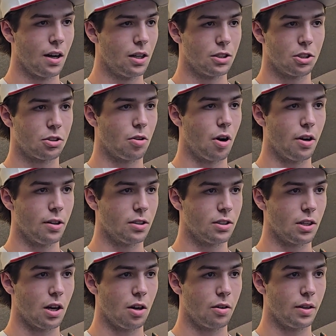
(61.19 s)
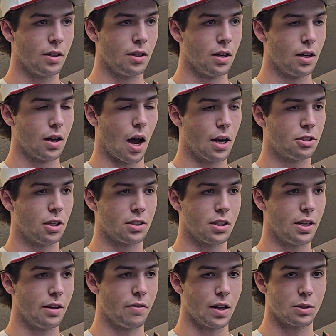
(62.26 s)
just throw it in the zone, and I trust the
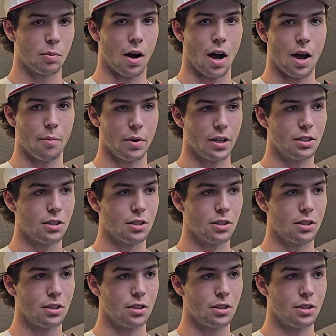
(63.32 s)
defense behind me